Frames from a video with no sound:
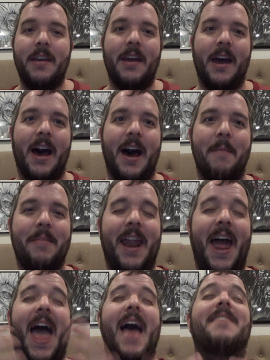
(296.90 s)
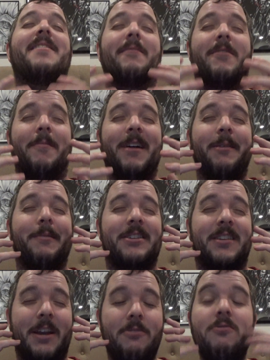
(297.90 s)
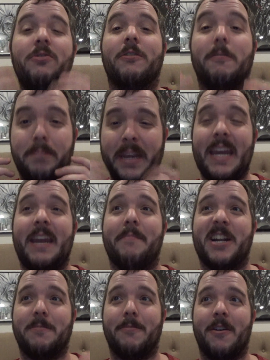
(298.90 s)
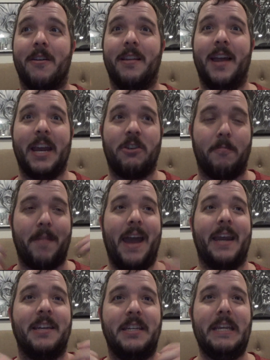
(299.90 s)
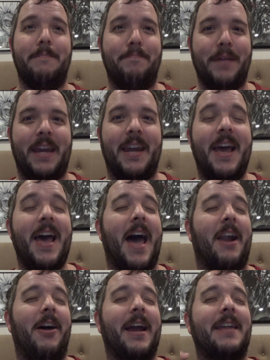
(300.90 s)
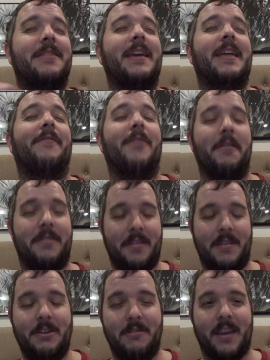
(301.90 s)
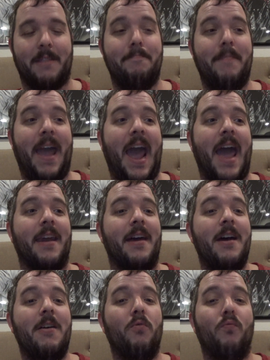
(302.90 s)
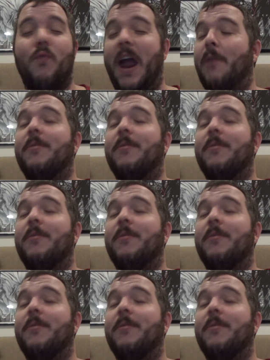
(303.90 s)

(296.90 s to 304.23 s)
Um, that has a, a, much cooler beat, a much more like dramatic, deep beat, and all I could think of while I was listening to it was like, man, where